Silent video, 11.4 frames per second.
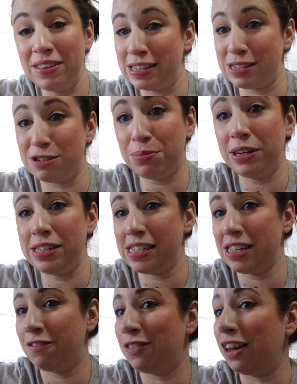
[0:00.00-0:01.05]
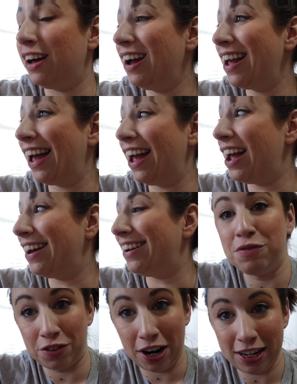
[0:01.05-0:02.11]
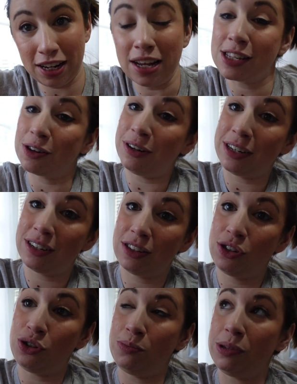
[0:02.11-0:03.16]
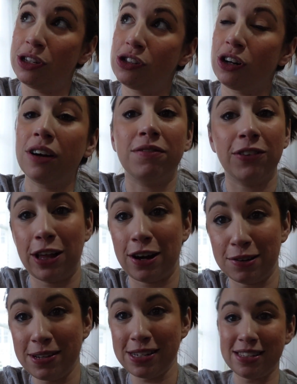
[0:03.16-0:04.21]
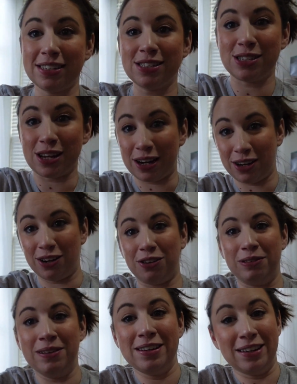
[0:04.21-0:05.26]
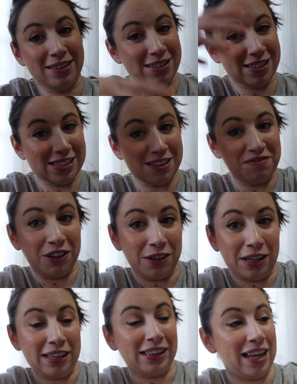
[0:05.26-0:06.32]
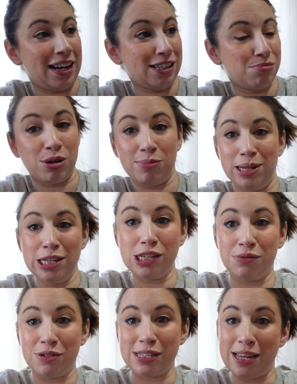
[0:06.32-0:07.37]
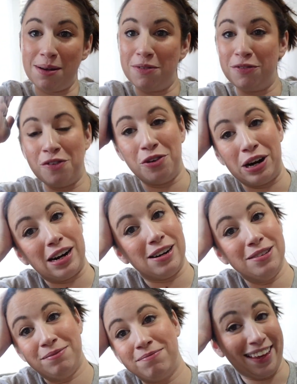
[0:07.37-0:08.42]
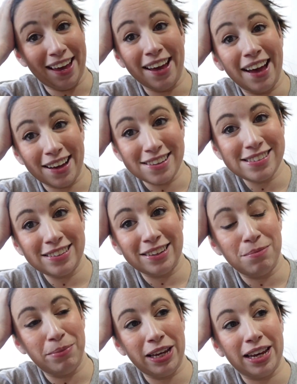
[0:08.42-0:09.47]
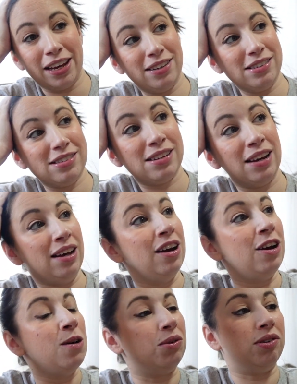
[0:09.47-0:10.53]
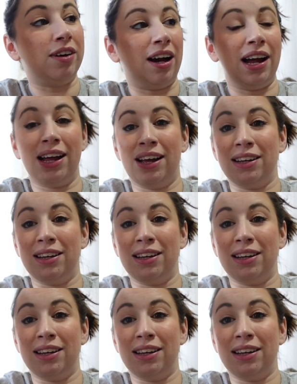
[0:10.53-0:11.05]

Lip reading: This is a pretty decent vlog, and Friday is going to be the start of Vlogmas, so this is the very last moments you will see before the chaos begins. We've got